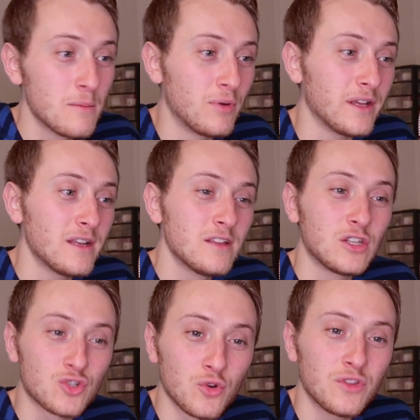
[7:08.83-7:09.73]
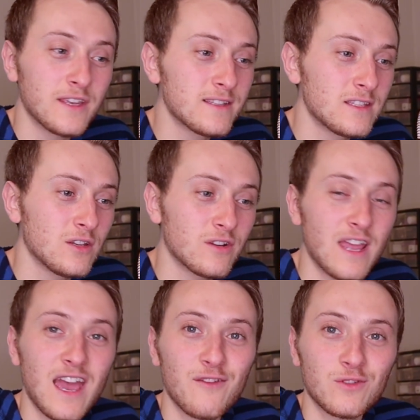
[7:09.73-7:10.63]
But the truth is, you're
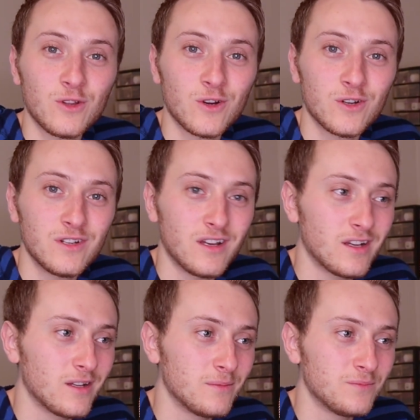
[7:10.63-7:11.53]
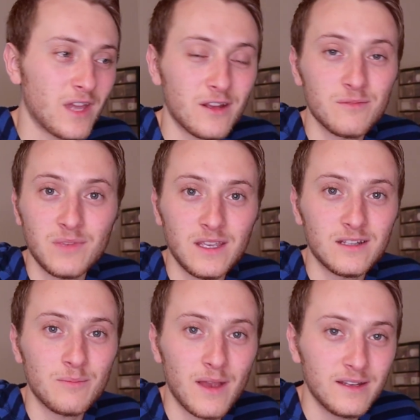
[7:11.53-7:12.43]
gonna have to learn how to be
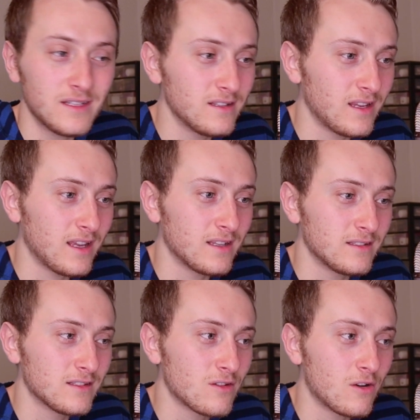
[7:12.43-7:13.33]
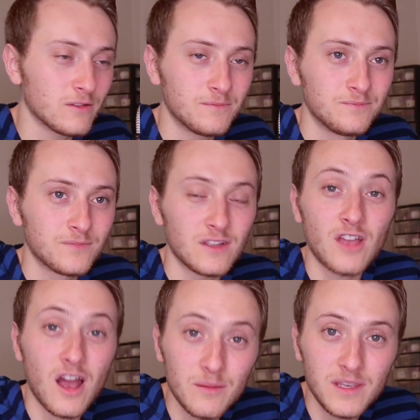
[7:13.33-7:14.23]
independent, and it's called
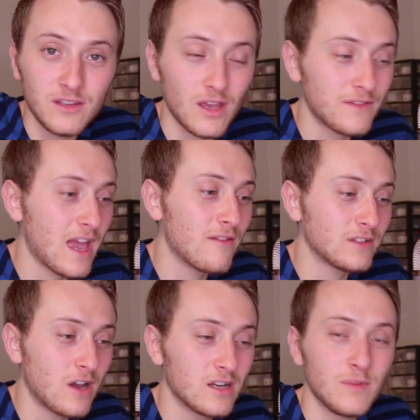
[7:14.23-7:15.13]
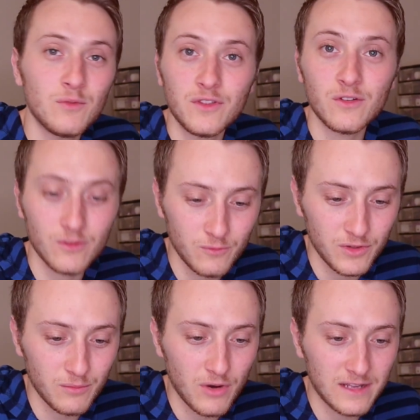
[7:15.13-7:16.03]
autonomy. You have to have autonomy with
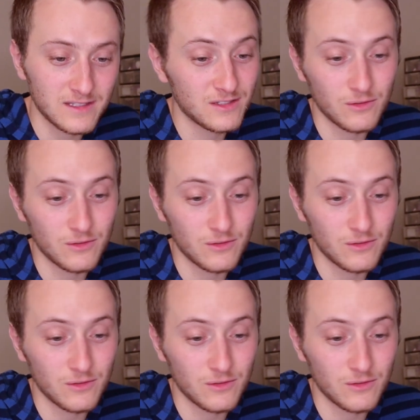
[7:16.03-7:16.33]
your practices.